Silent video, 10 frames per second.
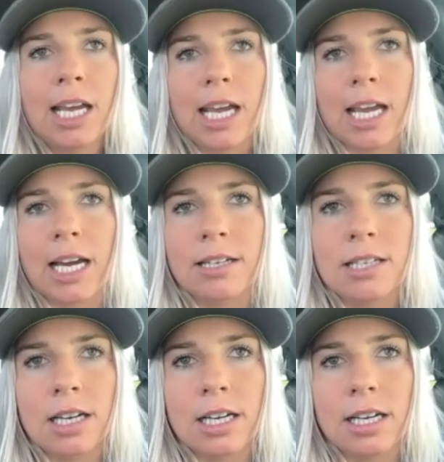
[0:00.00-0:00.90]
and
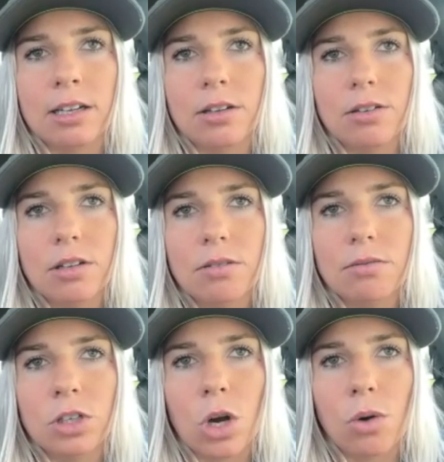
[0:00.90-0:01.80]
uh,
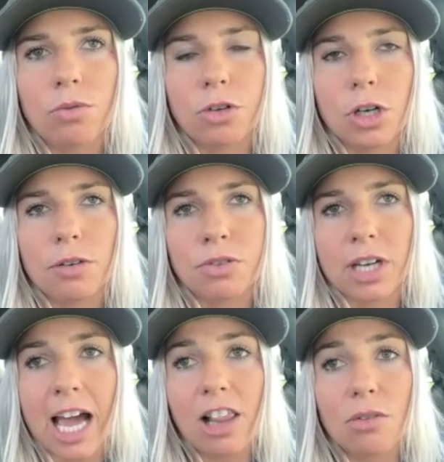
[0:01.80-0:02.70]
you know, for for
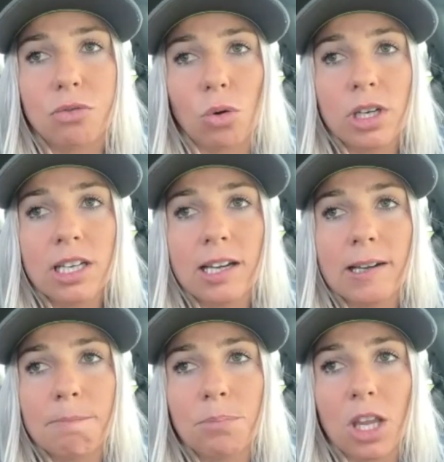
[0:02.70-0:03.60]
California,
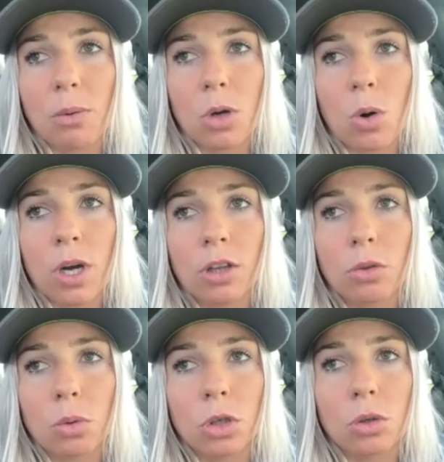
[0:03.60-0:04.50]
they were going
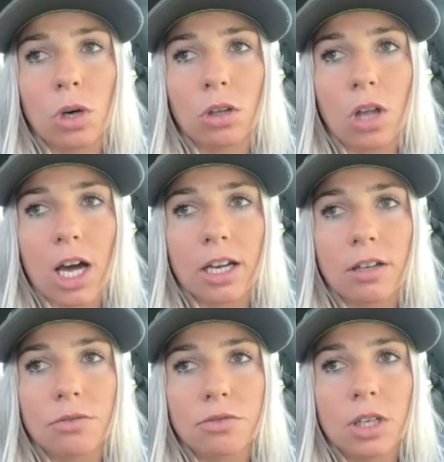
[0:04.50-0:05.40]
through a lot
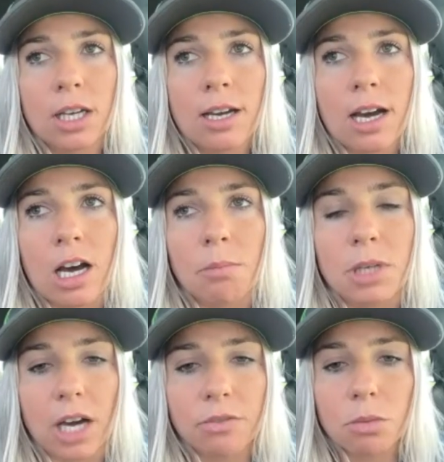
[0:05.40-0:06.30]
of um,
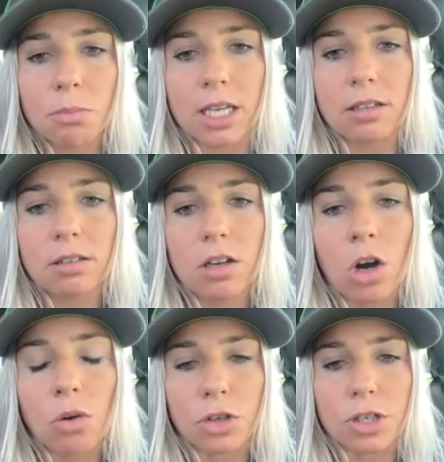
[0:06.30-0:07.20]
government
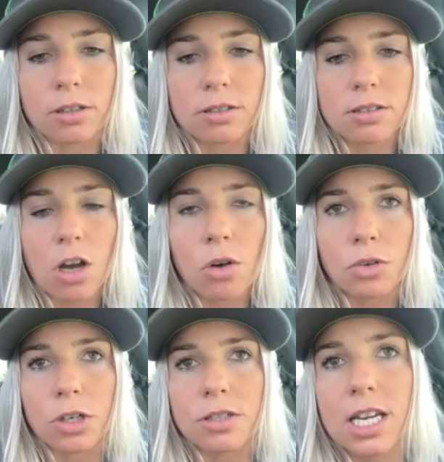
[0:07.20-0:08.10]
over
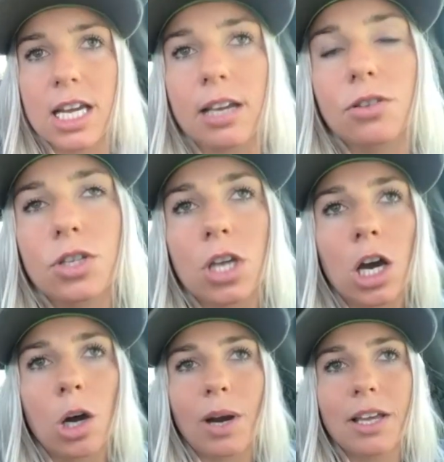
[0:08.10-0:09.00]
overtake.
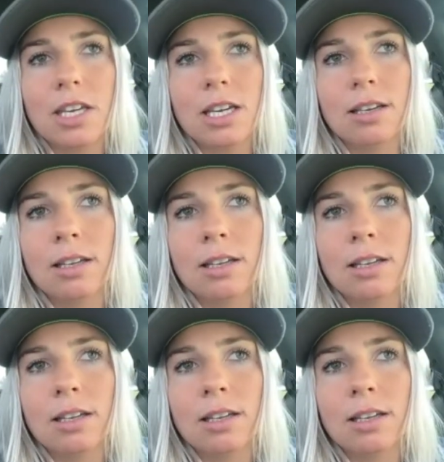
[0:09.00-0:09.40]
So I think.